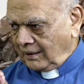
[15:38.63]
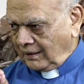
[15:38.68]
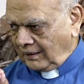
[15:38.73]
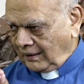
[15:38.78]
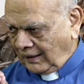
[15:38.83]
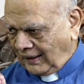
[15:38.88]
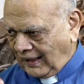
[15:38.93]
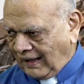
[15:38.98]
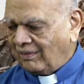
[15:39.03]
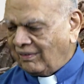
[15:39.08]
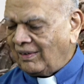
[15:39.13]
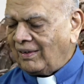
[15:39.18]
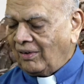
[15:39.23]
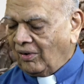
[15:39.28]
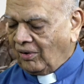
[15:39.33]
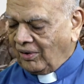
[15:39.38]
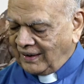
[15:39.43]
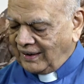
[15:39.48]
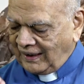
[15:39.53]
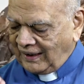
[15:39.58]
The devil
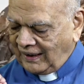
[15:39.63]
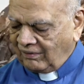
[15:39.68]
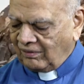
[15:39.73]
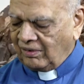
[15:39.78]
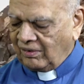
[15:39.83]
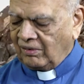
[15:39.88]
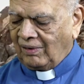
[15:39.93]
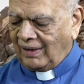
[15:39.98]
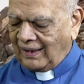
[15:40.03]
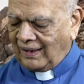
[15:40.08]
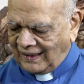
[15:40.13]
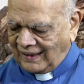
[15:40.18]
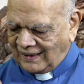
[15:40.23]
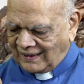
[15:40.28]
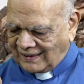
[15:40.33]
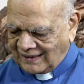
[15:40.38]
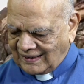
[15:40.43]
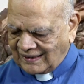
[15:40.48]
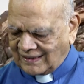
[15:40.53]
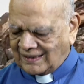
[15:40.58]
or the evil one
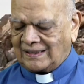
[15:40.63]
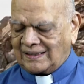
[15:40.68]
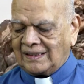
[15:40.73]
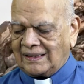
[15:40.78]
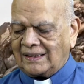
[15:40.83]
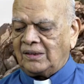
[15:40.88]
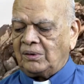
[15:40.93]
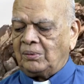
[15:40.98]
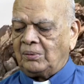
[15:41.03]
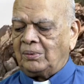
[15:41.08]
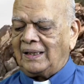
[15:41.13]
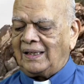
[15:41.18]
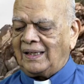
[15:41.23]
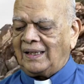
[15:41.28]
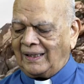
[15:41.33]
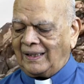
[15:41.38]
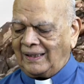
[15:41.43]
exists in the world,